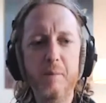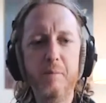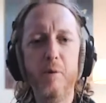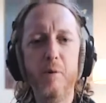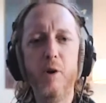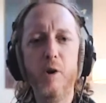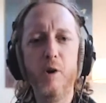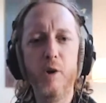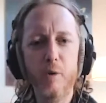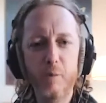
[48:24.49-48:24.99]

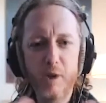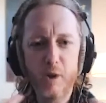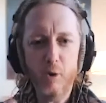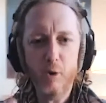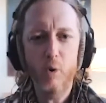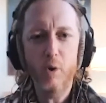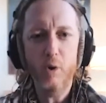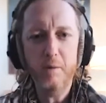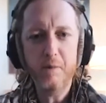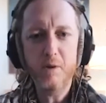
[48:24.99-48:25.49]
people are going
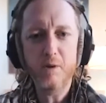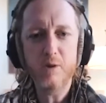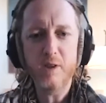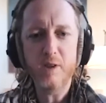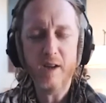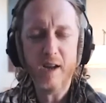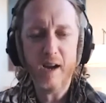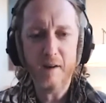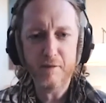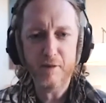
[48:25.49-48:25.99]
to record
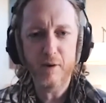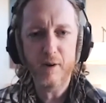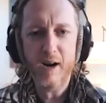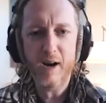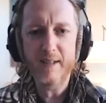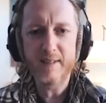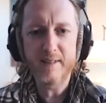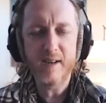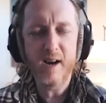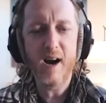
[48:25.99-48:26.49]
music
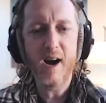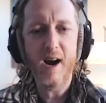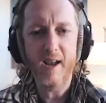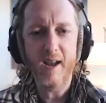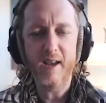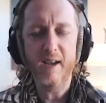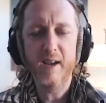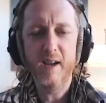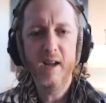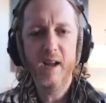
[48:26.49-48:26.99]
after i
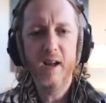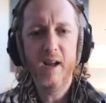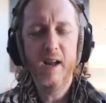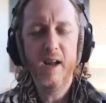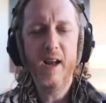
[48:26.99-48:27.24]
die